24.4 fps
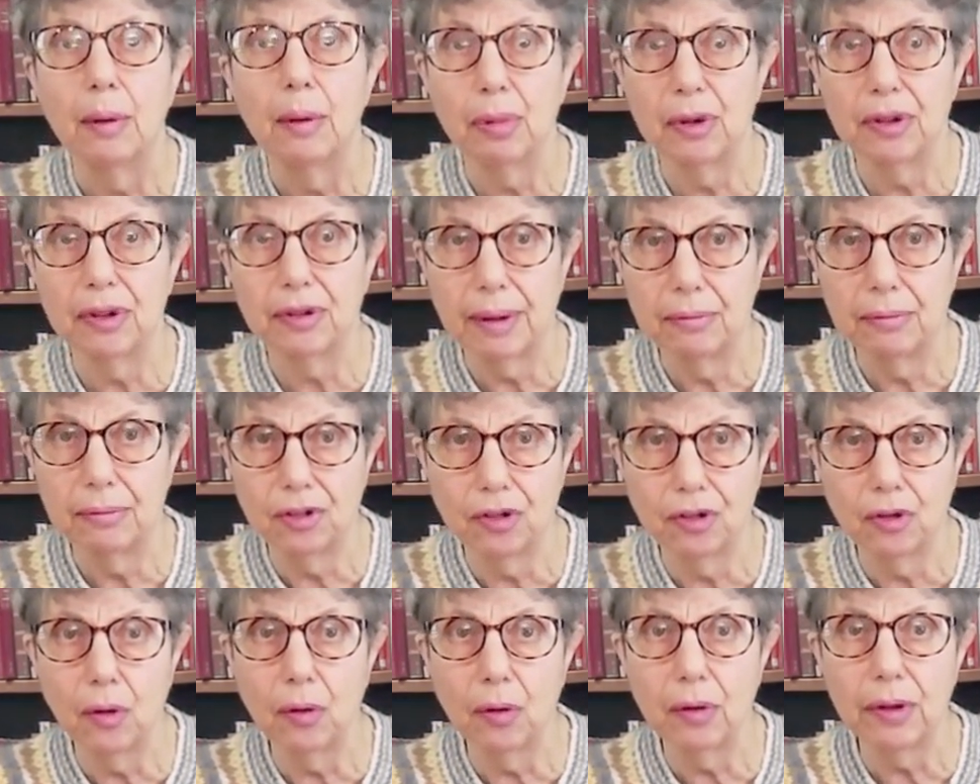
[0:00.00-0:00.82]
but I'm
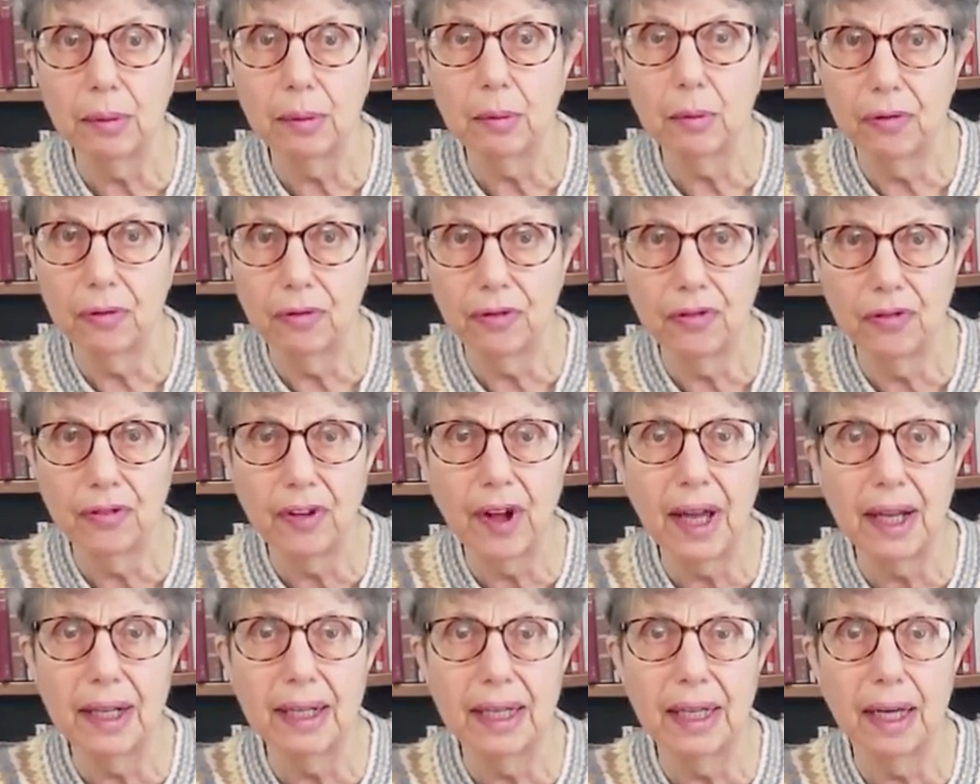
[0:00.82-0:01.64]
sure they were
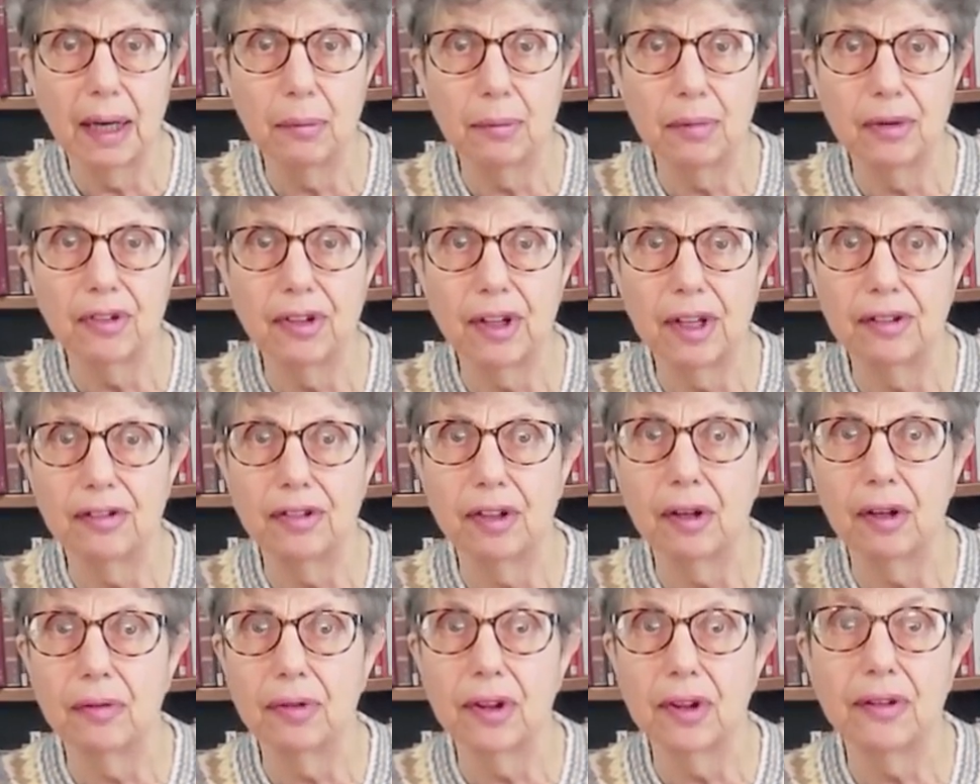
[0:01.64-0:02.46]
fairly upset
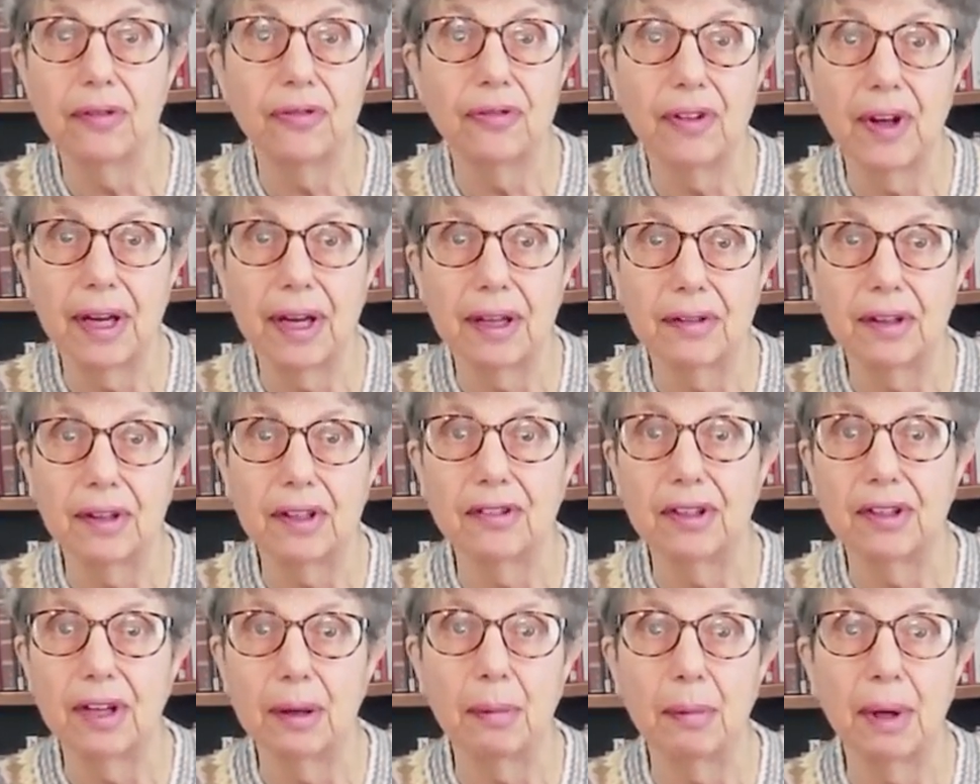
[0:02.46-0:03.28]
over the fact
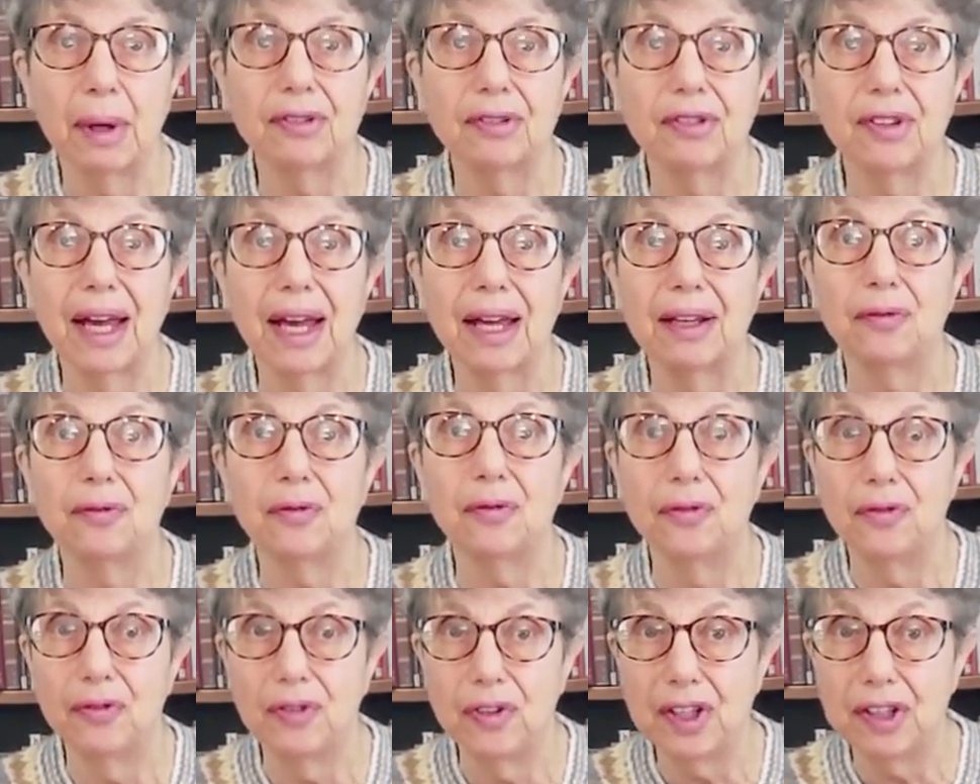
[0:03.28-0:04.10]
that Hamas had
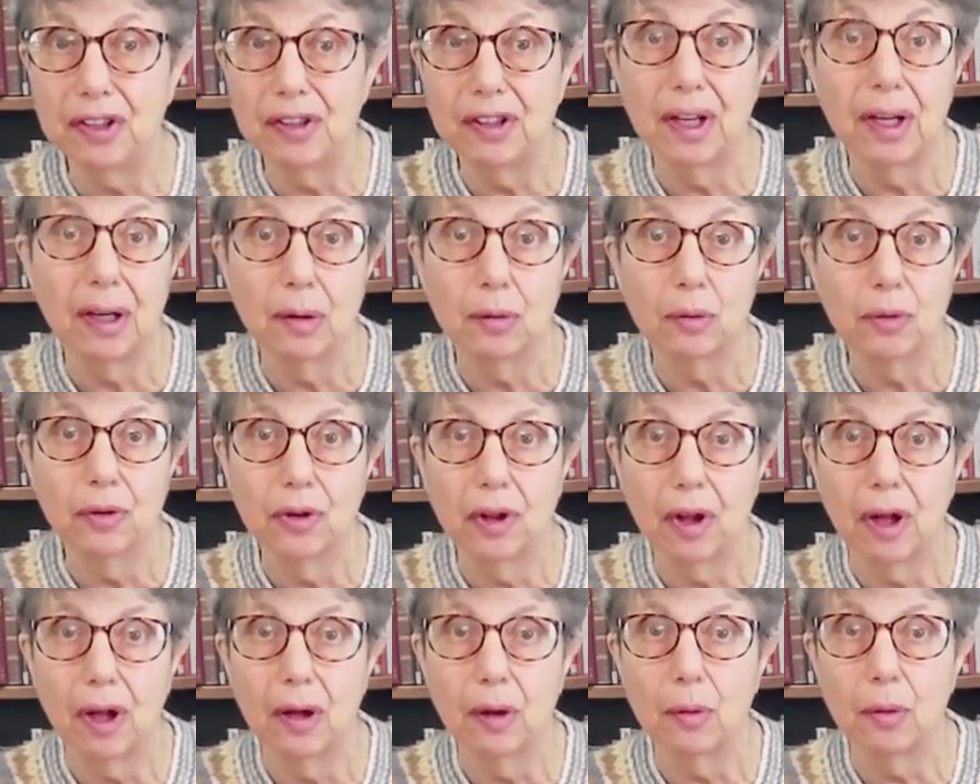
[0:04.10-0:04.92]
videoed
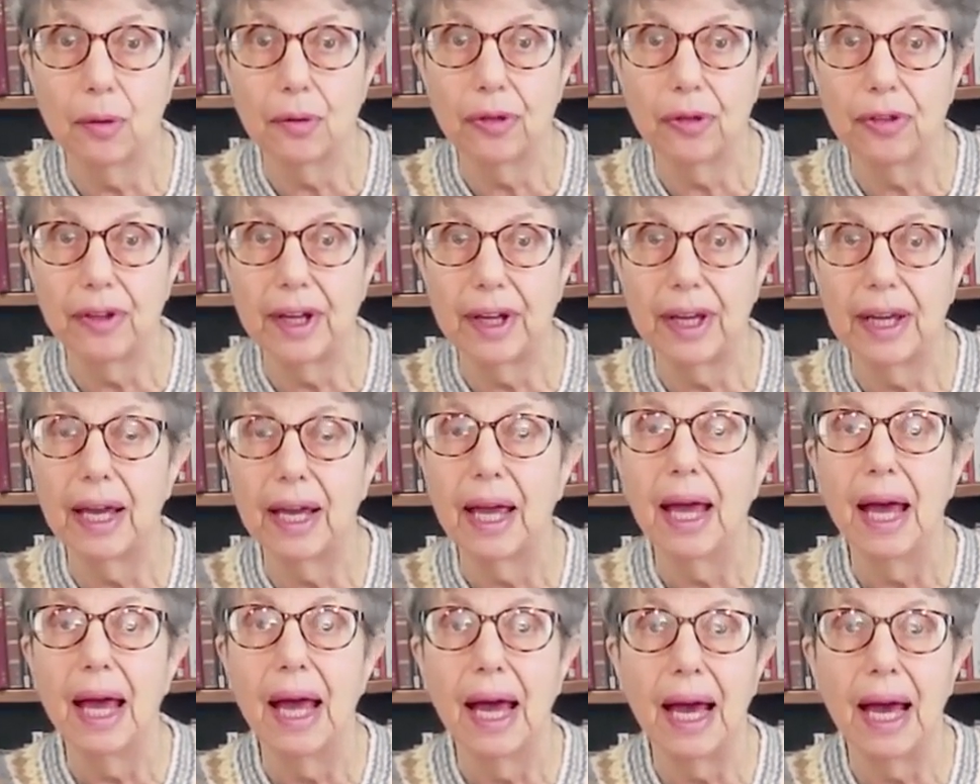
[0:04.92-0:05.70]
the whole thing